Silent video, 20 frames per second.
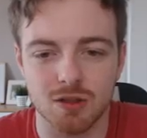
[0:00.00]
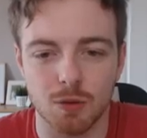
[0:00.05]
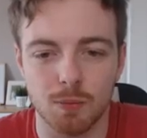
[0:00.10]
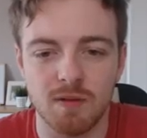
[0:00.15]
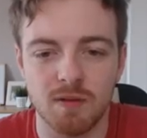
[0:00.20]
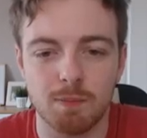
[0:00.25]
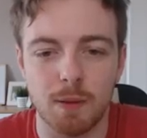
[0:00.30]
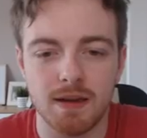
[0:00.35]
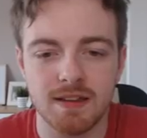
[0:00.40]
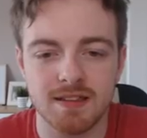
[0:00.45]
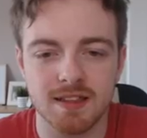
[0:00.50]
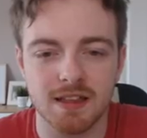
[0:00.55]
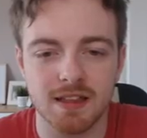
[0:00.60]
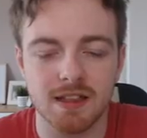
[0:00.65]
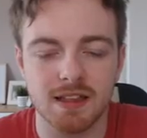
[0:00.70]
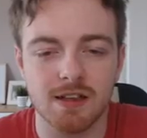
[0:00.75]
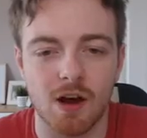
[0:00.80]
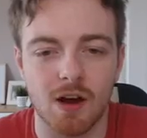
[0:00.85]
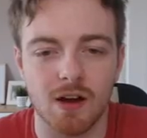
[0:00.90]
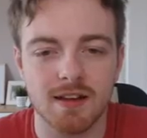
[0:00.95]
so we've
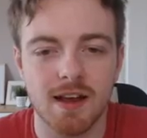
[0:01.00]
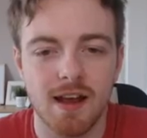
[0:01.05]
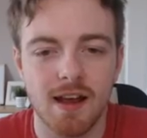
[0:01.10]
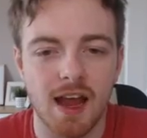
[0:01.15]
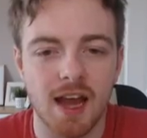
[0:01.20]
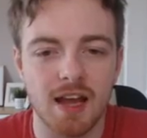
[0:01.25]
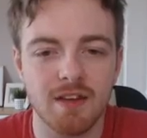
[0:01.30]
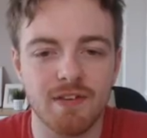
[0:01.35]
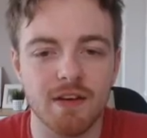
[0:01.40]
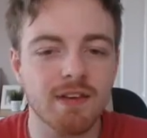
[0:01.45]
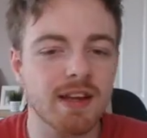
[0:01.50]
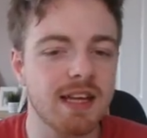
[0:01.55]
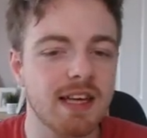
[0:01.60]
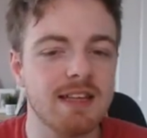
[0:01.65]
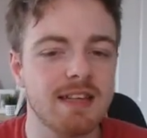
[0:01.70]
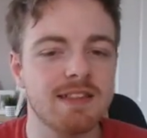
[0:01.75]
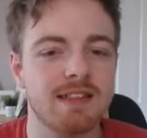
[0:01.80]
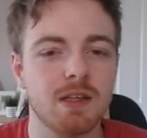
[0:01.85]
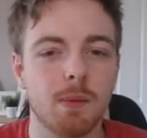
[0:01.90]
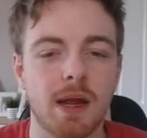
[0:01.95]
basically got a very
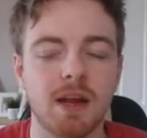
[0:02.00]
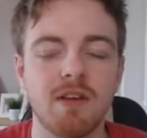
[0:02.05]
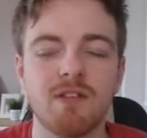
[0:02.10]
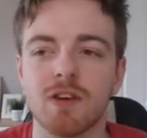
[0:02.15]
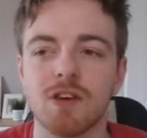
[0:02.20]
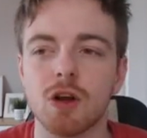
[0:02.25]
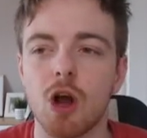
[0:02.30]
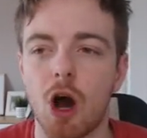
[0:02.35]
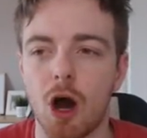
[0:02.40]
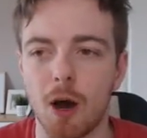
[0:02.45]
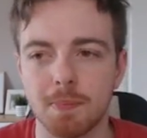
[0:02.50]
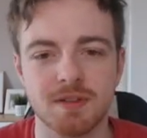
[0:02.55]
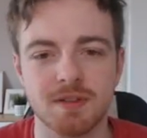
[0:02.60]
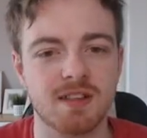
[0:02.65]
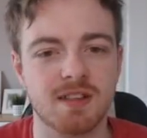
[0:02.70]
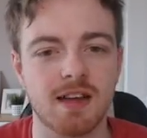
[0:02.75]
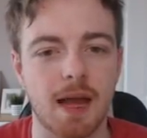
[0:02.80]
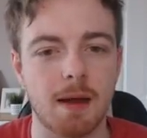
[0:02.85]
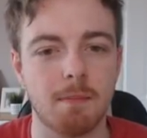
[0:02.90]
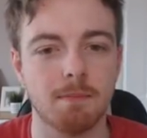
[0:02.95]
easy way for cops
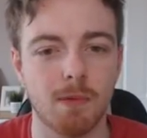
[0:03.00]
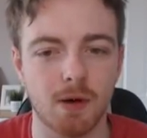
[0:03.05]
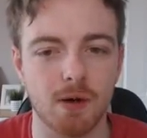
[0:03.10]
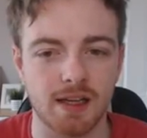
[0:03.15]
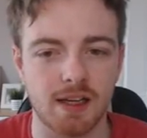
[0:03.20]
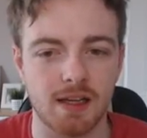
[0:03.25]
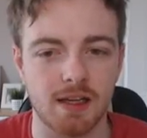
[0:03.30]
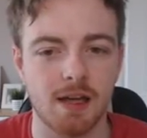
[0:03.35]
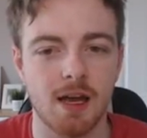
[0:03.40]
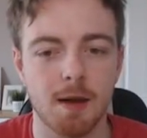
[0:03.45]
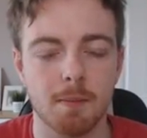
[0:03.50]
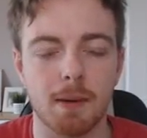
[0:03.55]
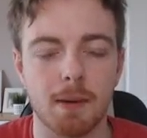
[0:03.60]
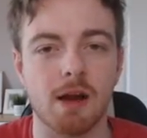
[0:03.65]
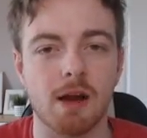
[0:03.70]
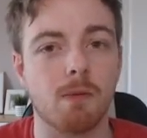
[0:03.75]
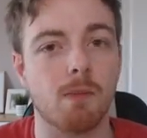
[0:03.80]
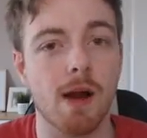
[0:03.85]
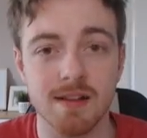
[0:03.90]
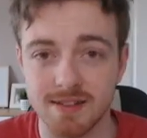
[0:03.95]
to get money
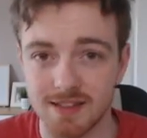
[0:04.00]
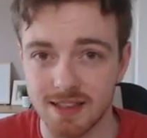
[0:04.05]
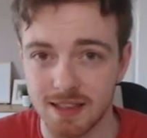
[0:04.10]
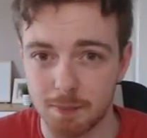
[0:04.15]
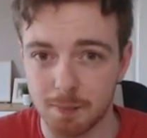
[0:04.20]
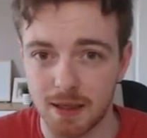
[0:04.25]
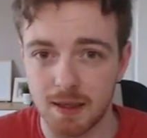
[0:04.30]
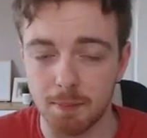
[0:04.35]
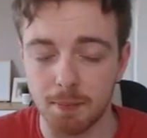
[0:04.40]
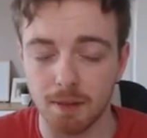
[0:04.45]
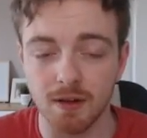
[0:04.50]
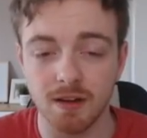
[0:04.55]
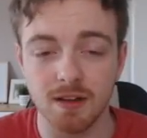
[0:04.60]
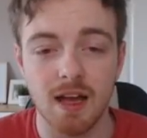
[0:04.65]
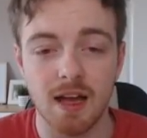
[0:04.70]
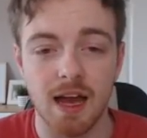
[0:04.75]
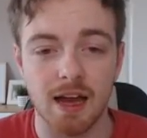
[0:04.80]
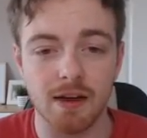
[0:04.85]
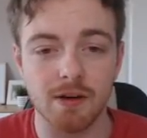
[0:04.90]
by arresting people,